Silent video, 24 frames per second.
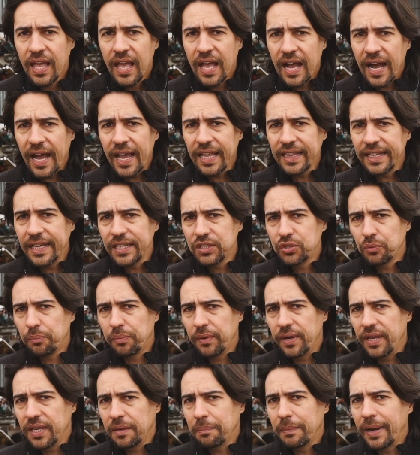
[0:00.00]
I like to
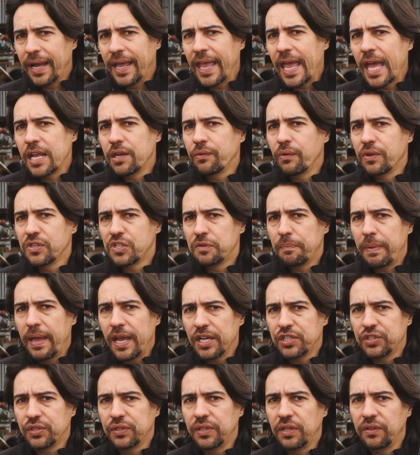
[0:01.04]
break my annual
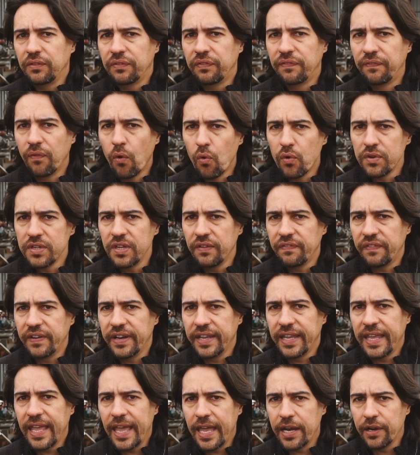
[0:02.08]
inspection in 4
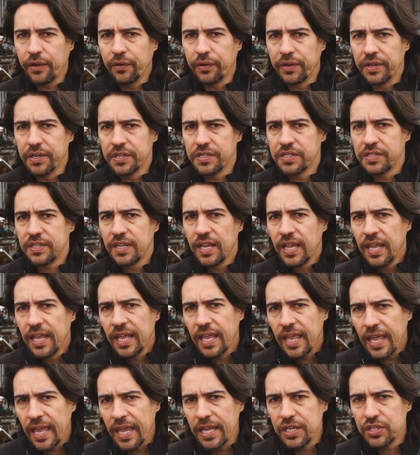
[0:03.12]
different categories:
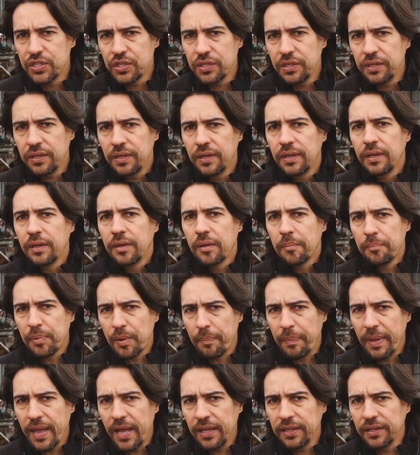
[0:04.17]
engine,
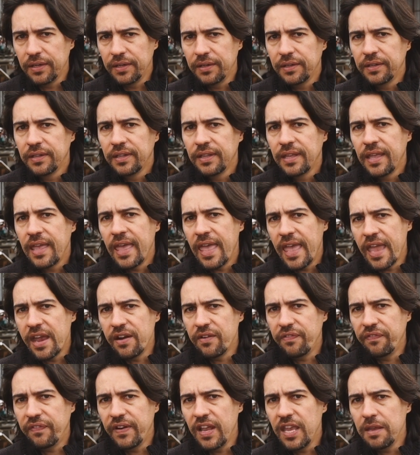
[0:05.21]
propeller,
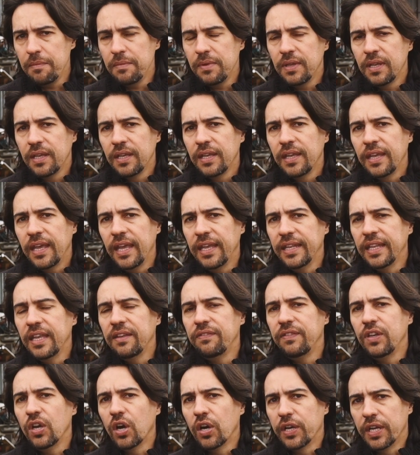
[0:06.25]
airframe, and
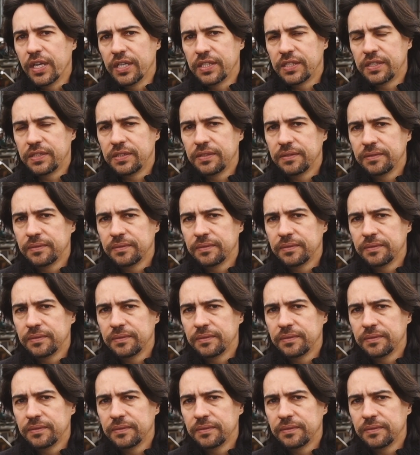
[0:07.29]
avionics.